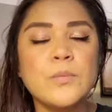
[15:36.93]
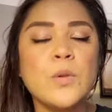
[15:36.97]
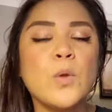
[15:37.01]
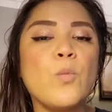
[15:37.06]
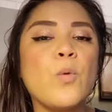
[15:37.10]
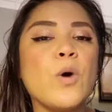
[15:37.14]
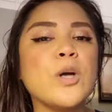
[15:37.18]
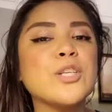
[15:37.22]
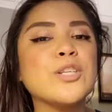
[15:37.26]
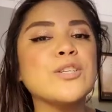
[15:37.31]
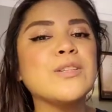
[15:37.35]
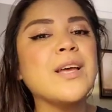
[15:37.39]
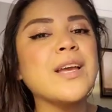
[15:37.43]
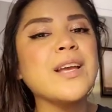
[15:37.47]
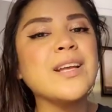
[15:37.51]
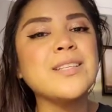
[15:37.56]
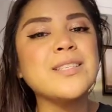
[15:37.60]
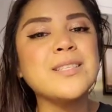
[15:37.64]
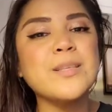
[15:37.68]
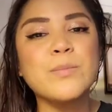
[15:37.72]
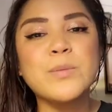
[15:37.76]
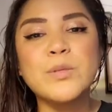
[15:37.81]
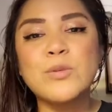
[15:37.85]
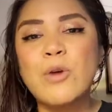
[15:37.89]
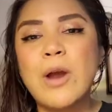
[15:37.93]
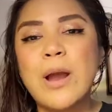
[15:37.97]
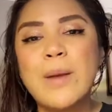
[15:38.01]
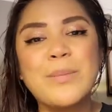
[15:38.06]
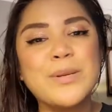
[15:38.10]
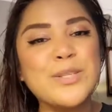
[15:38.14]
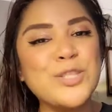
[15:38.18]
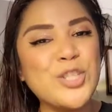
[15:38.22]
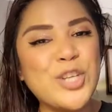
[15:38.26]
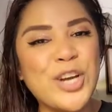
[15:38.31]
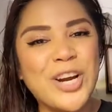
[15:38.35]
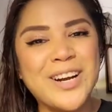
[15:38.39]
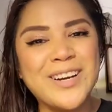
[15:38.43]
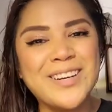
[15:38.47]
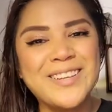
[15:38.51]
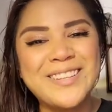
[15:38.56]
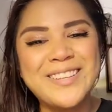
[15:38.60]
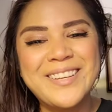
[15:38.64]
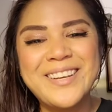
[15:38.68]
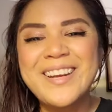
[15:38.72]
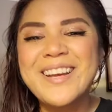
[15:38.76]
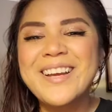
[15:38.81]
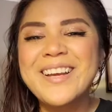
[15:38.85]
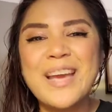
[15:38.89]
Watch, like, subscribe, and share.
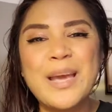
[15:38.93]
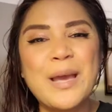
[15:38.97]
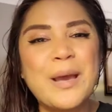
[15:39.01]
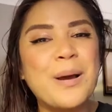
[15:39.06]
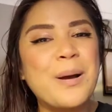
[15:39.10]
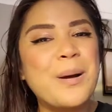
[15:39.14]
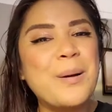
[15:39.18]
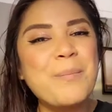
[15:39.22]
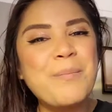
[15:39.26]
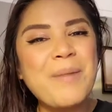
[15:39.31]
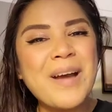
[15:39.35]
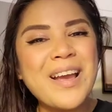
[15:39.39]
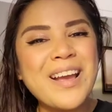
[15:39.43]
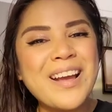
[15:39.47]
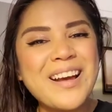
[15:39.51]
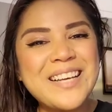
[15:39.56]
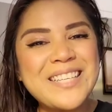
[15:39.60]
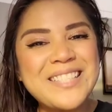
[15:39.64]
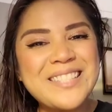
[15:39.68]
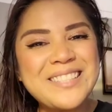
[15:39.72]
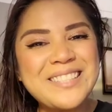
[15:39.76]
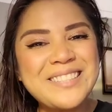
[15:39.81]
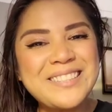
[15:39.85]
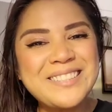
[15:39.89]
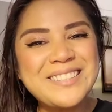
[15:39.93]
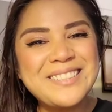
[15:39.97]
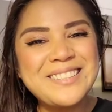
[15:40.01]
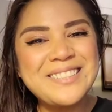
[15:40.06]
Okay, bye guys.